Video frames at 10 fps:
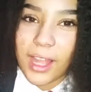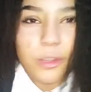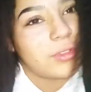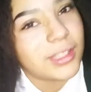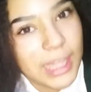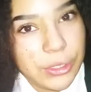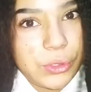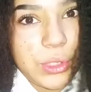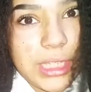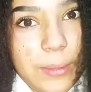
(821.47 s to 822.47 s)
I don't really tell
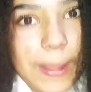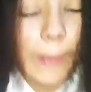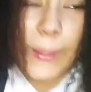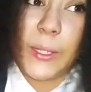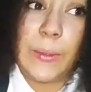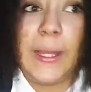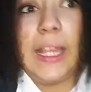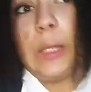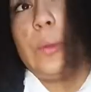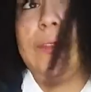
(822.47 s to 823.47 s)
stories that well, which is why
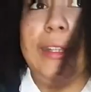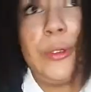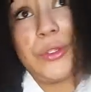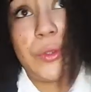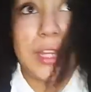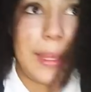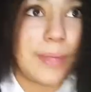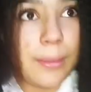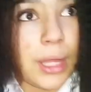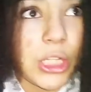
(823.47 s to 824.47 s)
I don't really do story
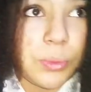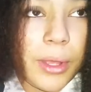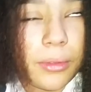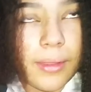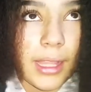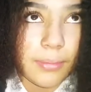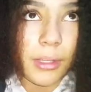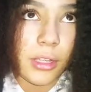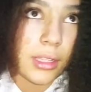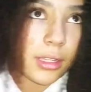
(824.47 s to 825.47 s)
times that much. Well, that's
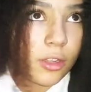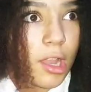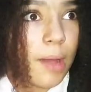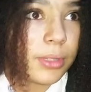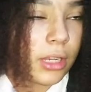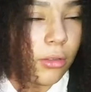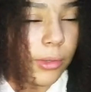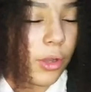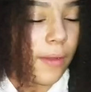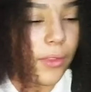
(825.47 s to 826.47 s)
because it's a collab channel, we
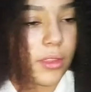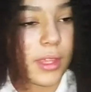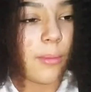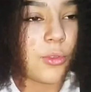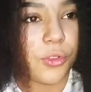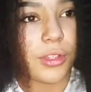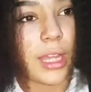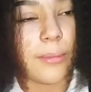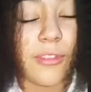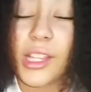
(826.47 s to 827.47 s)
don't have the theme of story
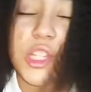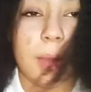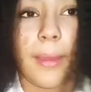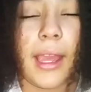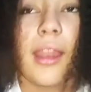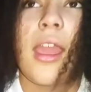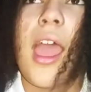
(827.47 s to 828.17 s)
time. Right, shut up, Megan.